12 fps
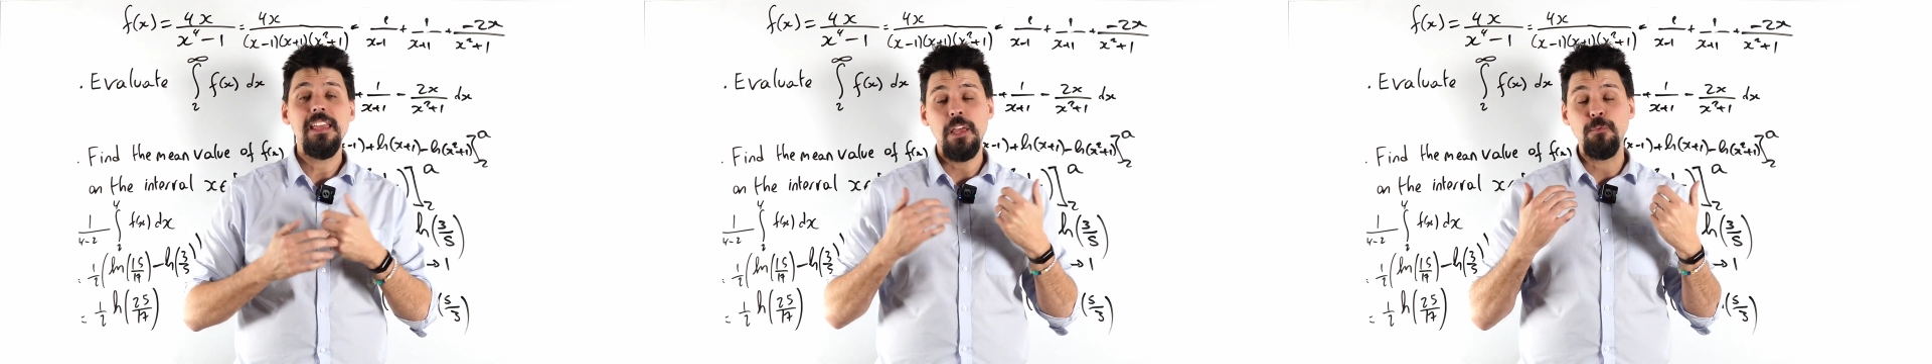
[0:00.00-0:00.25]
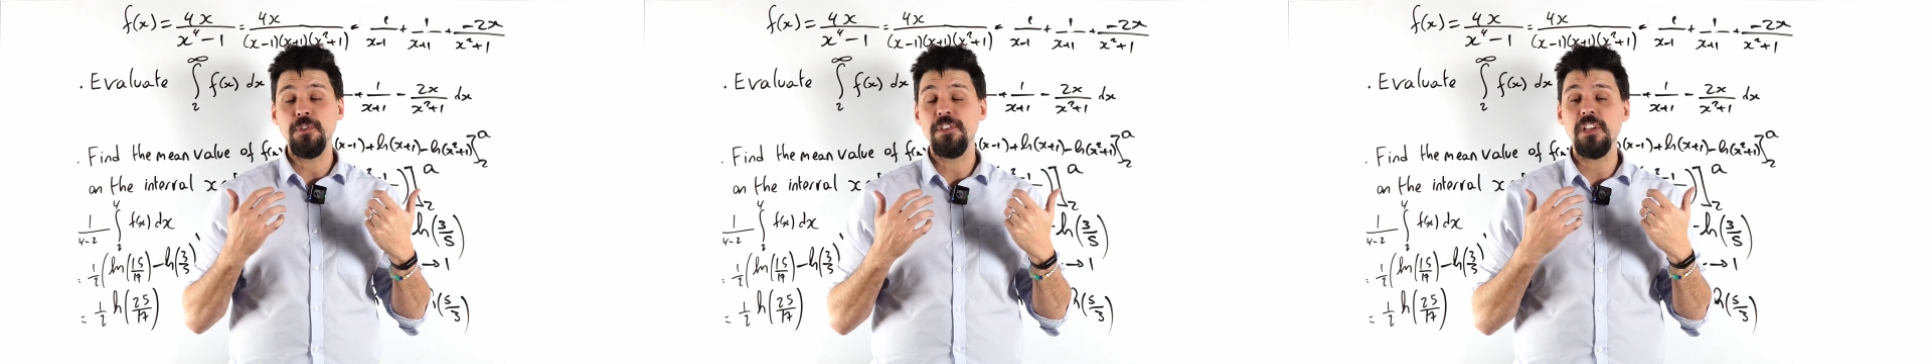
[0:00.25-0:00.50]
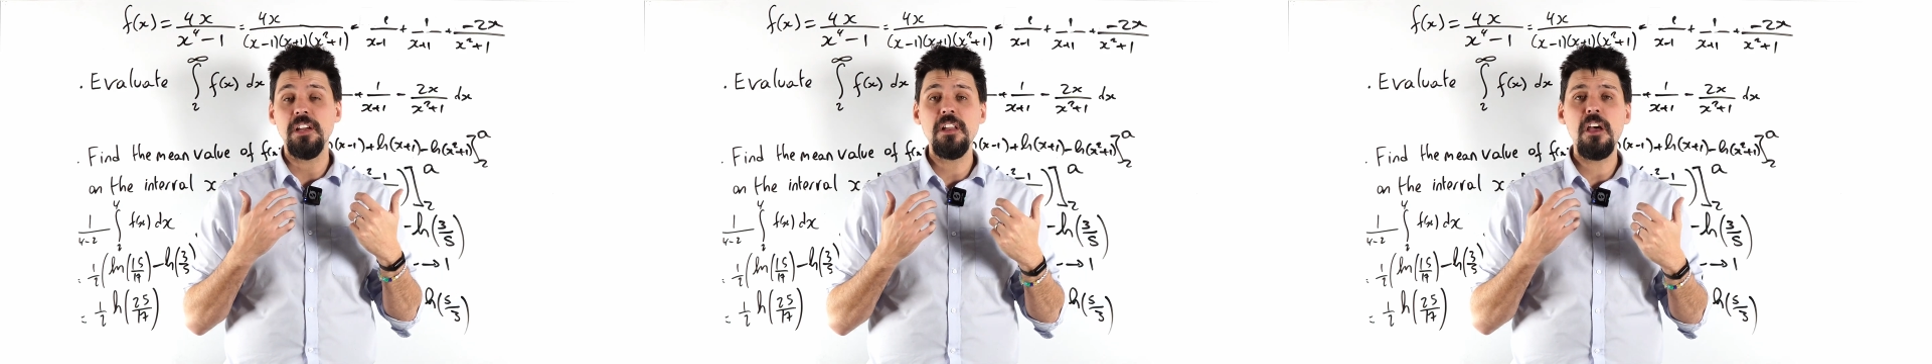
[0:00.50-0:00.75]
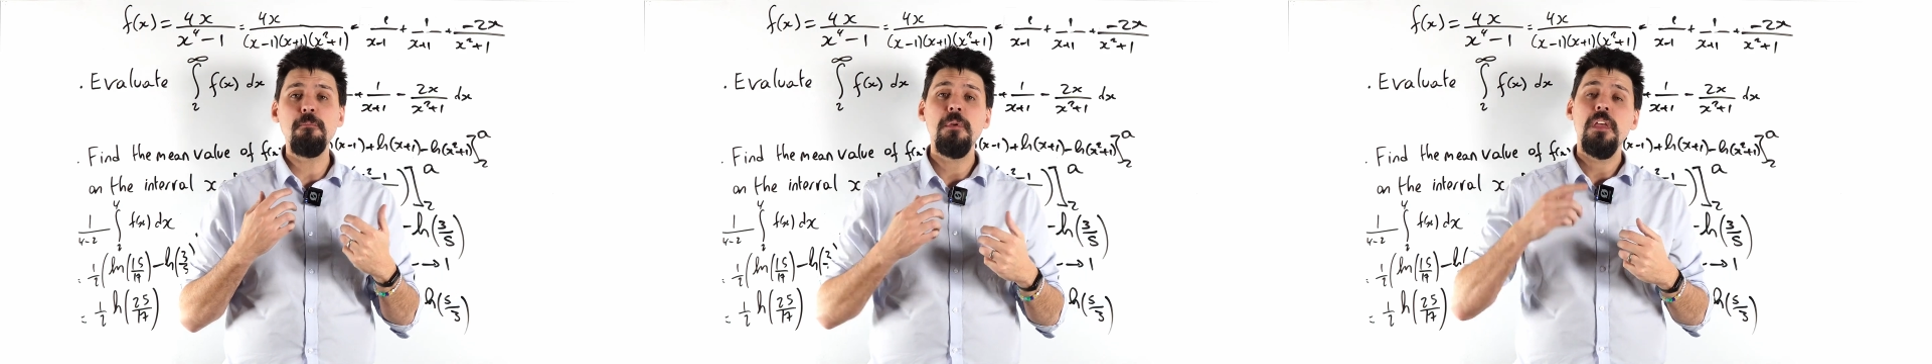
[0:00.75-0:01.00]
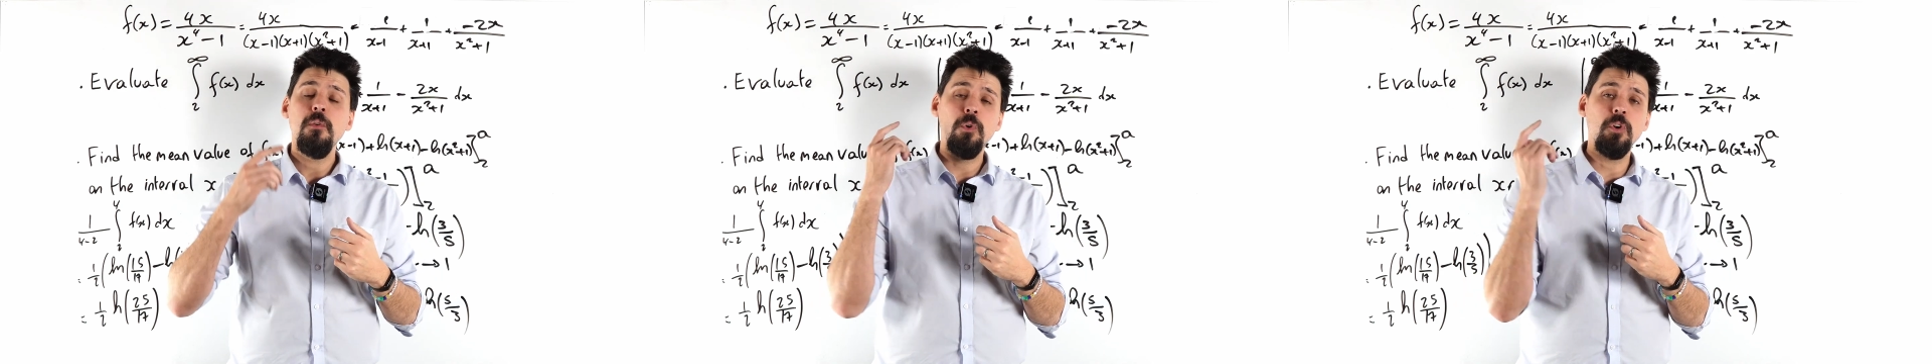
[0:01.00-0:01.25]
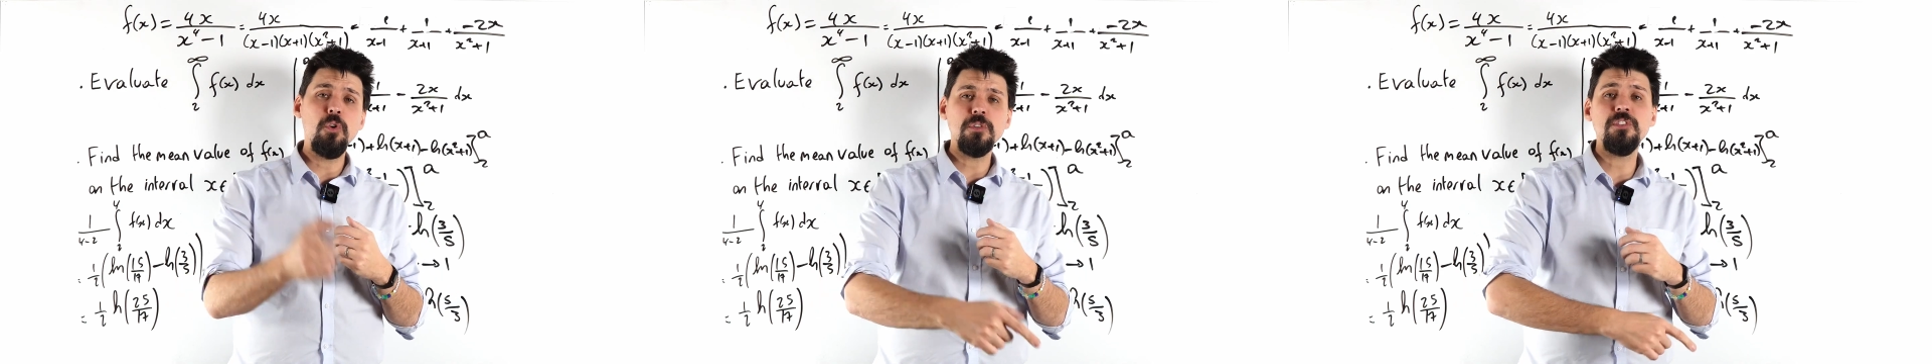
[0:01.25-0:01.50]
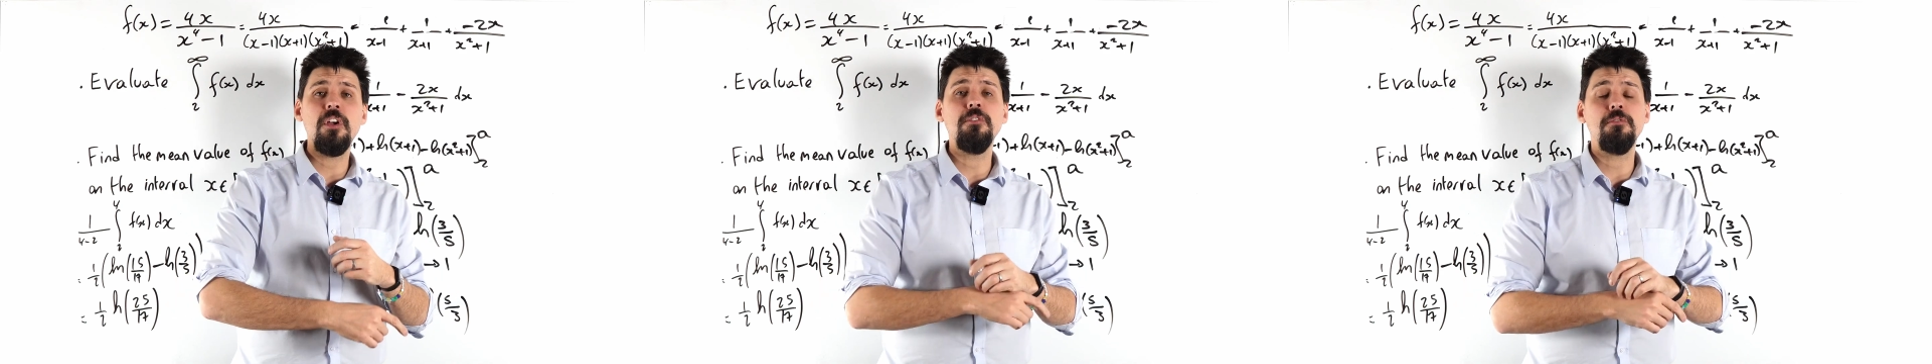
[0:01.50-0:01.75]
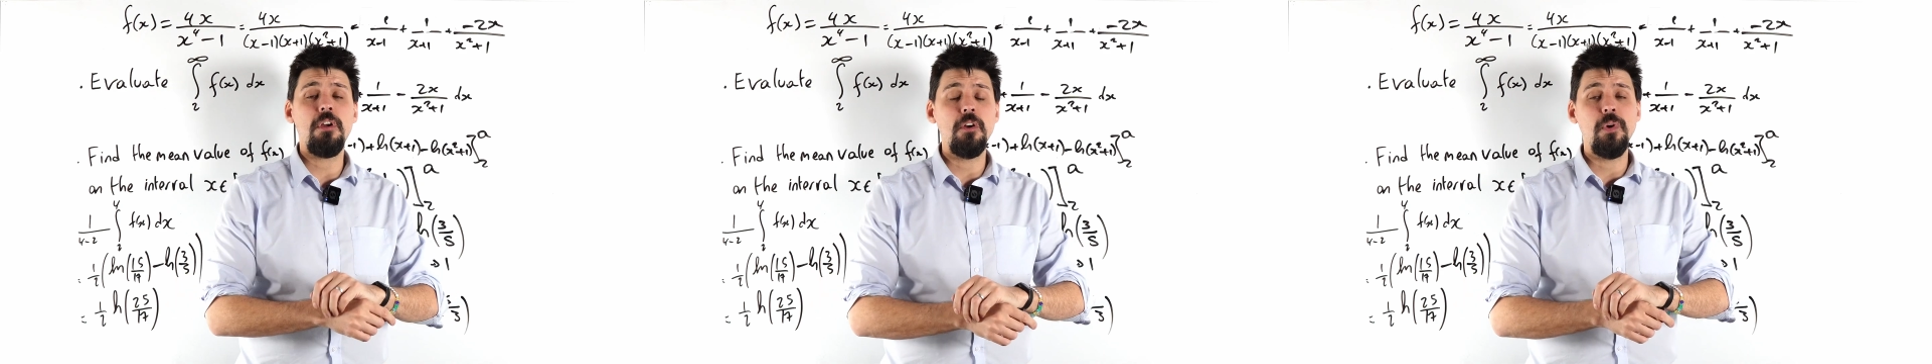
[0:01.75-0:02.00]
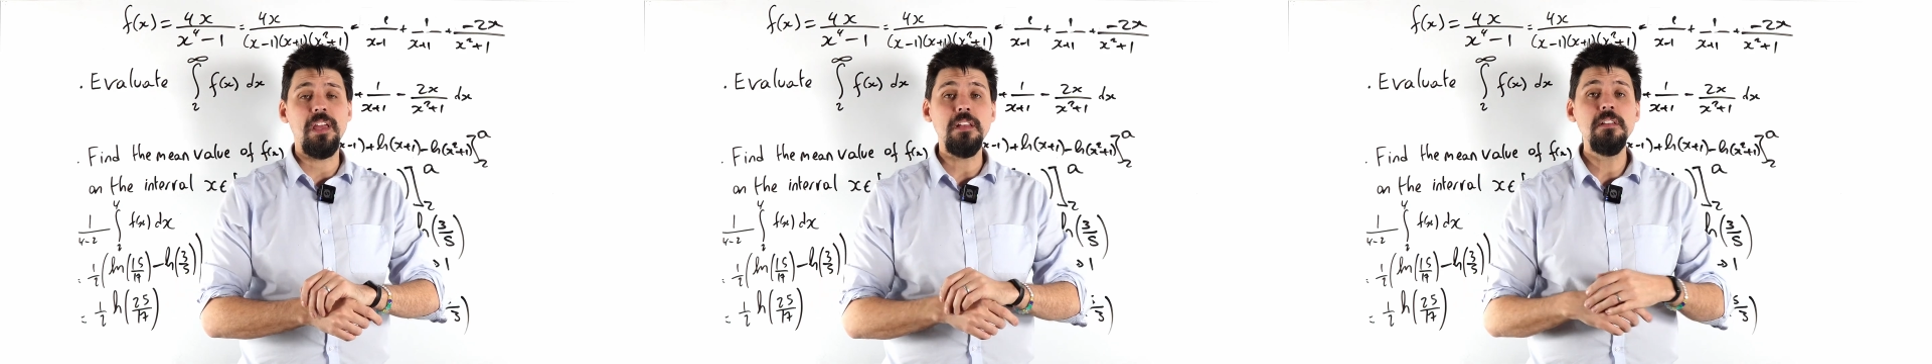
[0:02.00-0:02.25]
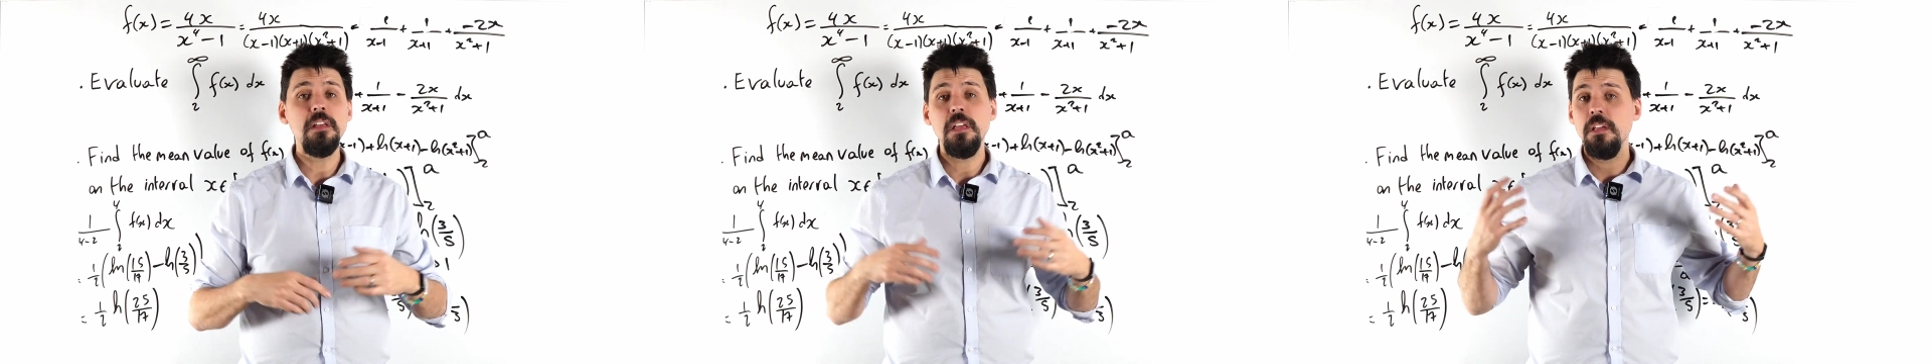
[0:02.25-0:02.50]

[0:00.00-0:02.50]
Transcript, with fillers: If you sign up, we'll also throw in